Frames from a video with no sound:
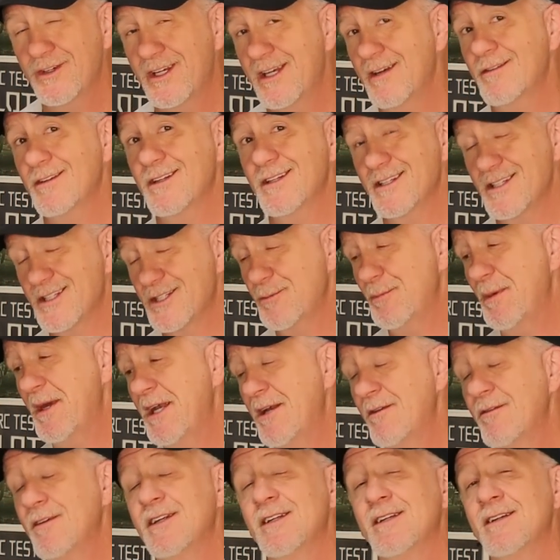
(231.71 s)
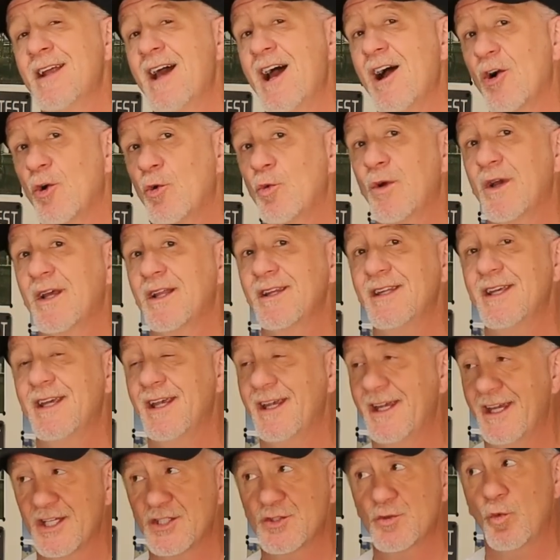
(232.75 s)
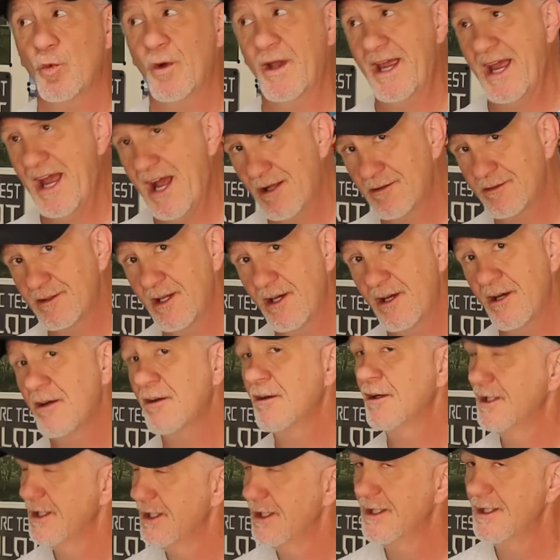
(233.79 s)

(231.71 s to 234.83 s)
given the speed of it and how quickly it gets way out there.